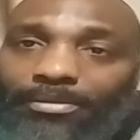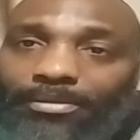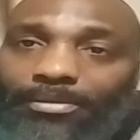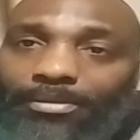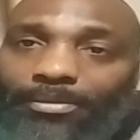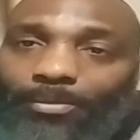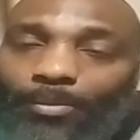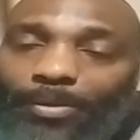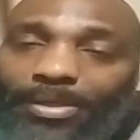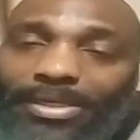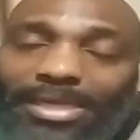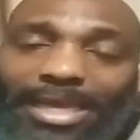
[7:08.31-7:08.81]

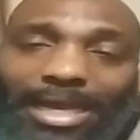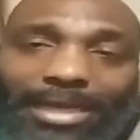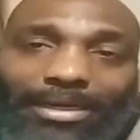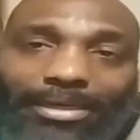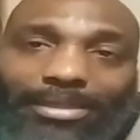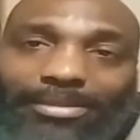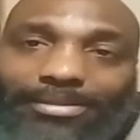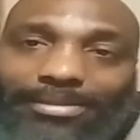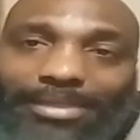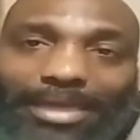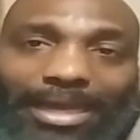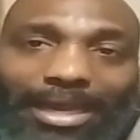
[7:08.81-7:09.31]
We're not in the
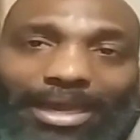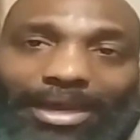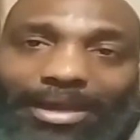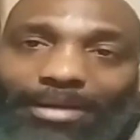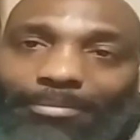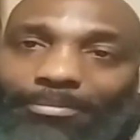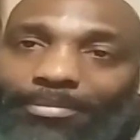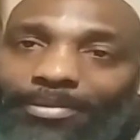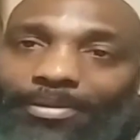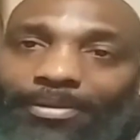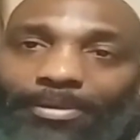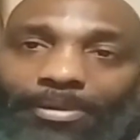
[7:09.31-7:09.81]

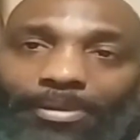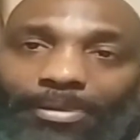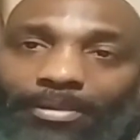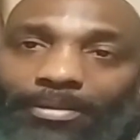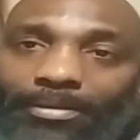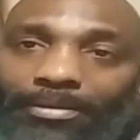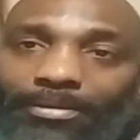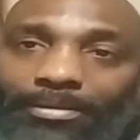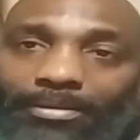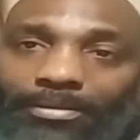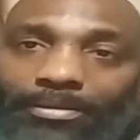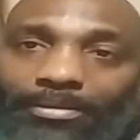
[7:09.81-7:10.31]
time
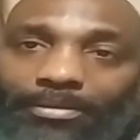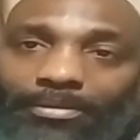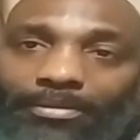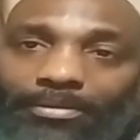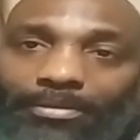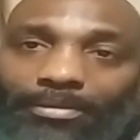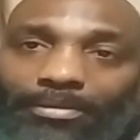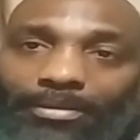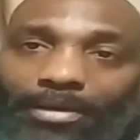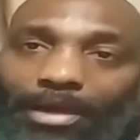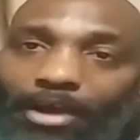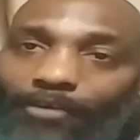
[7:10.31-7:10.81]

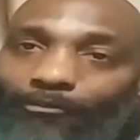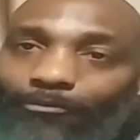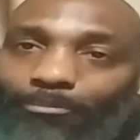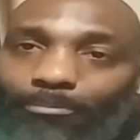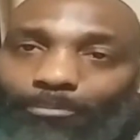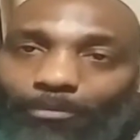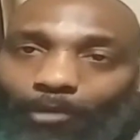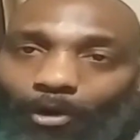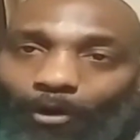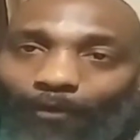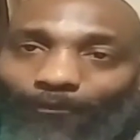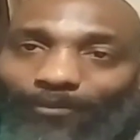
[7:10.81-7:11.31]
of
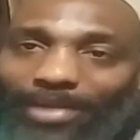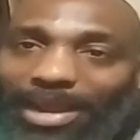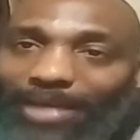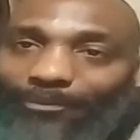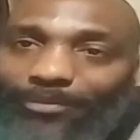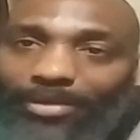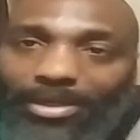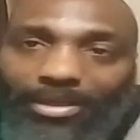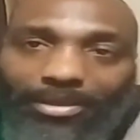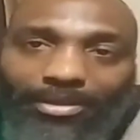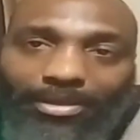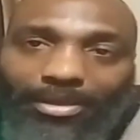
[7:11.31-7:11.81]
mirth,
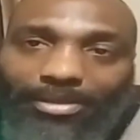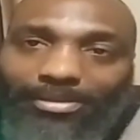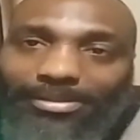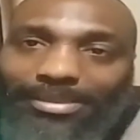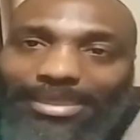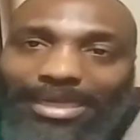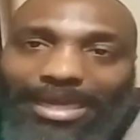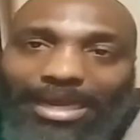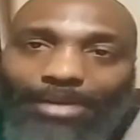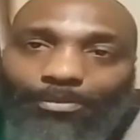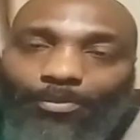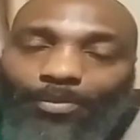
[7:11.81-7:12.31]
having a good
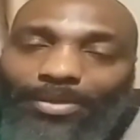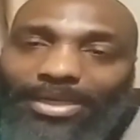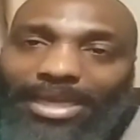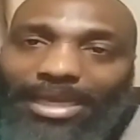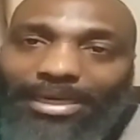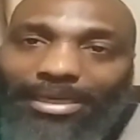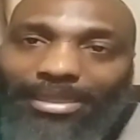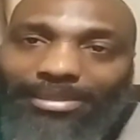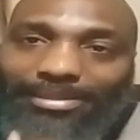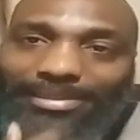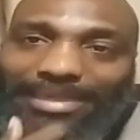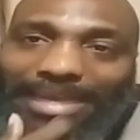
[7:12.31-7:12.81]
time. We're not
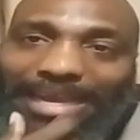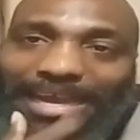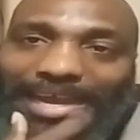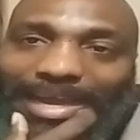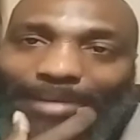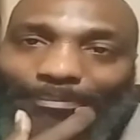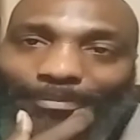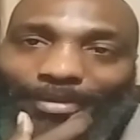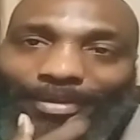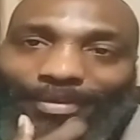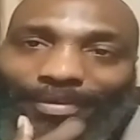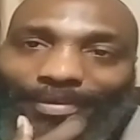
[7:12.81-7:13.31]
in the
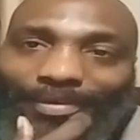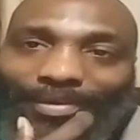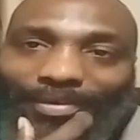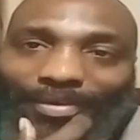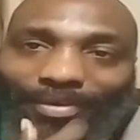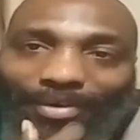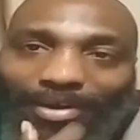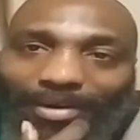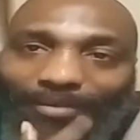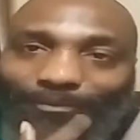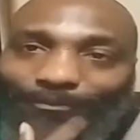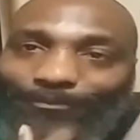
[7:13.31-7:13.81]
time
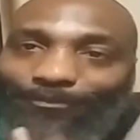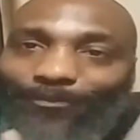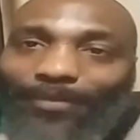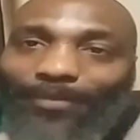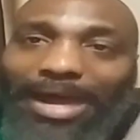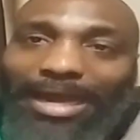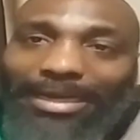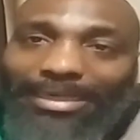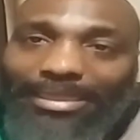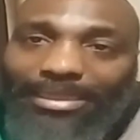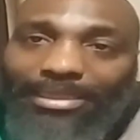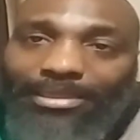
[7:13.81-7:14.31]
of
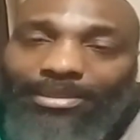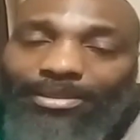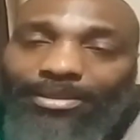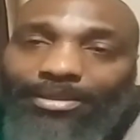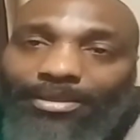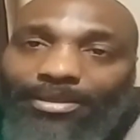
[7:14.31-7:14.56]
folly.